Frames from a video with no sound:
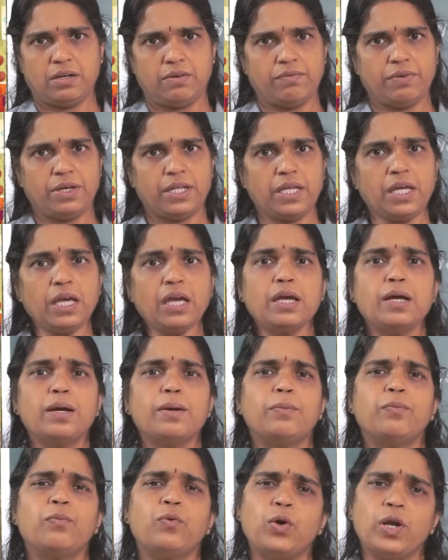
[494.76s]
Very
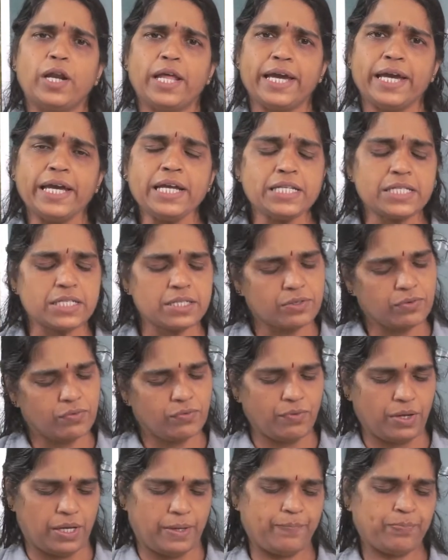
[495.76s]
polite
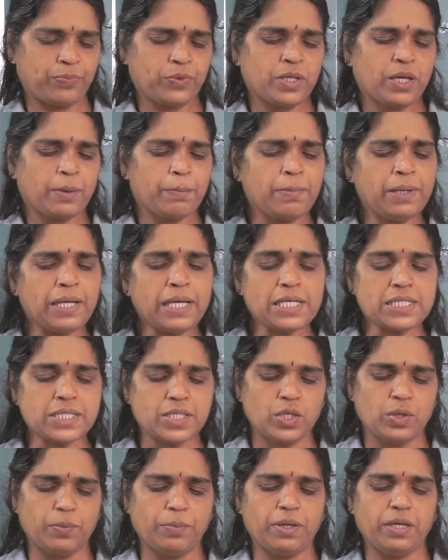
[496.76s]
way. Please
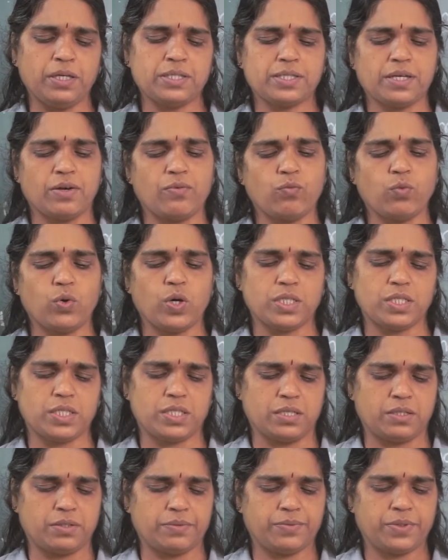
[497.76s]
give me some
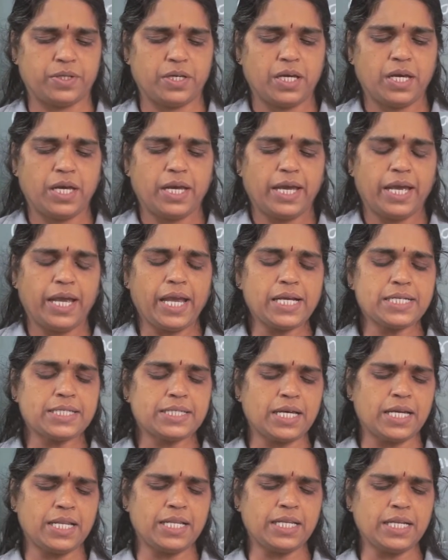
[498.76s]
water. A
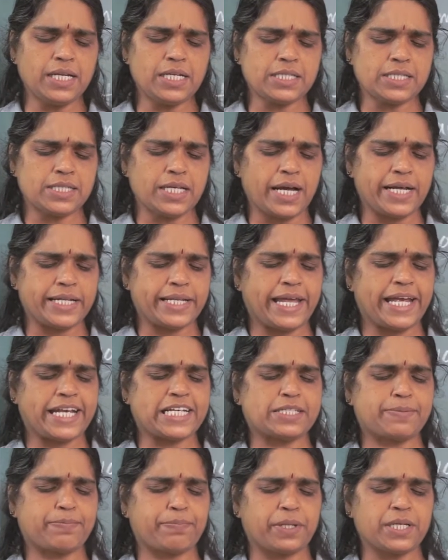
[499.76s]
sentence that
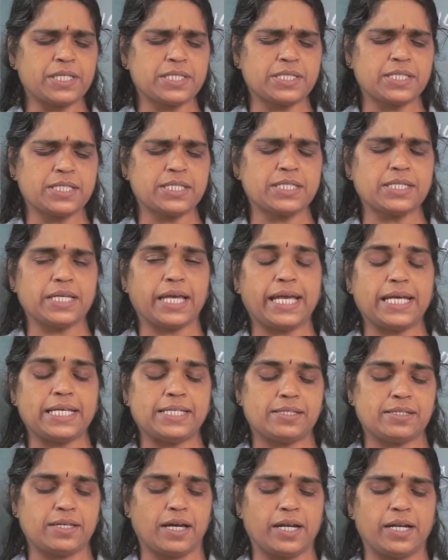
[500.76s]
expresses a
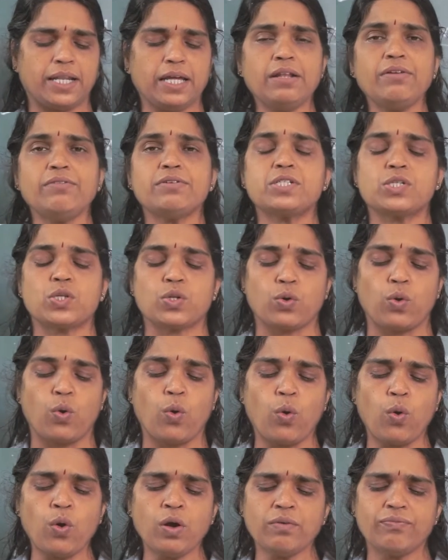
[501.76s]
sudden
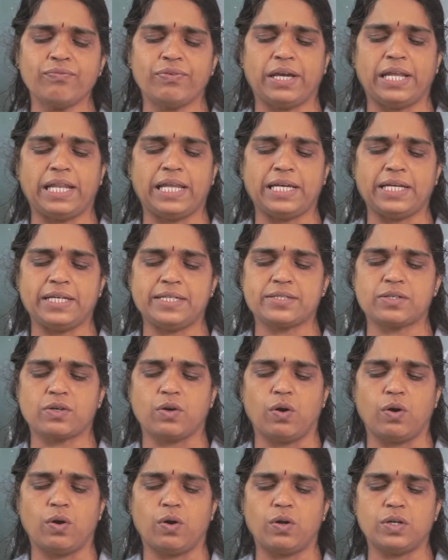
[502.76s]
strong feeling is
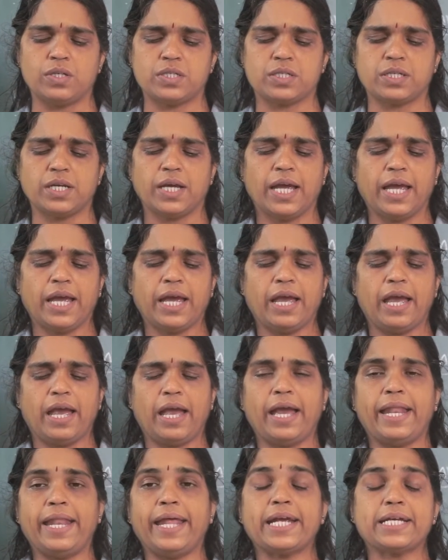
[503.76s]
called
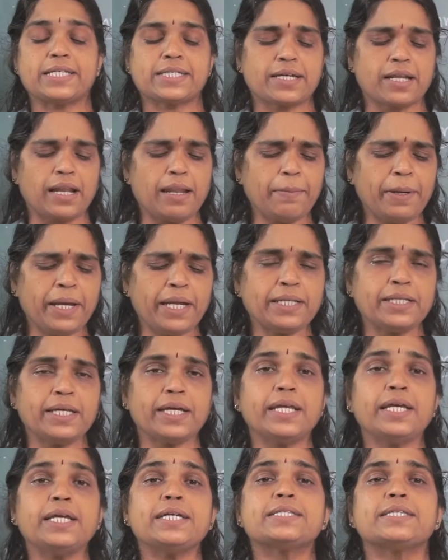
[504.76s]
an
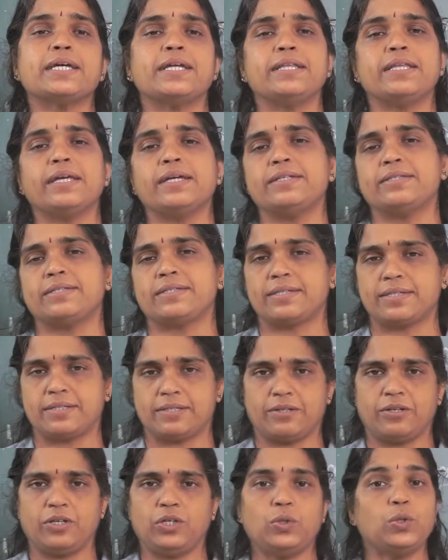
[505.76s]
exclamatory
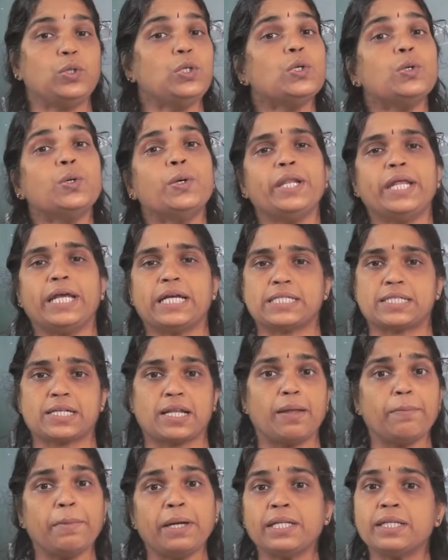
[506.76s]
sentence. You know an
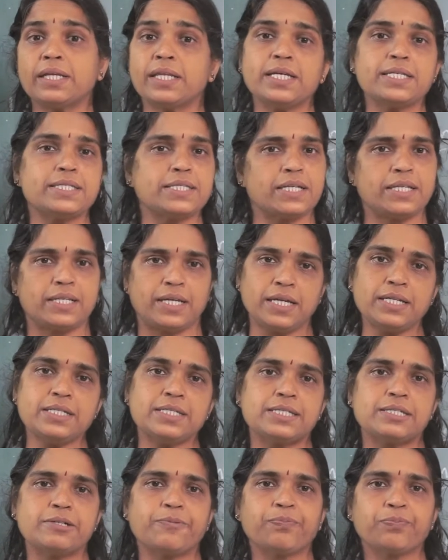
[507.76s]
exclamatory
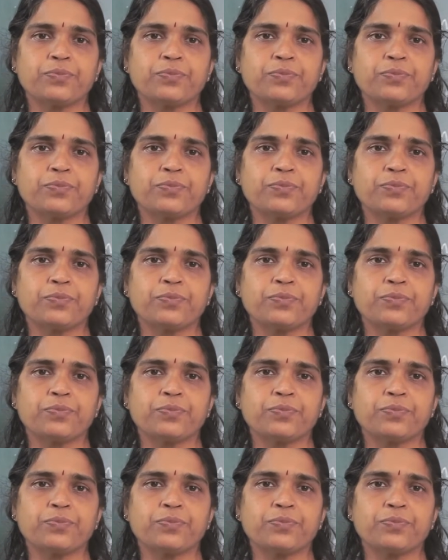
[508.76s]
sentence?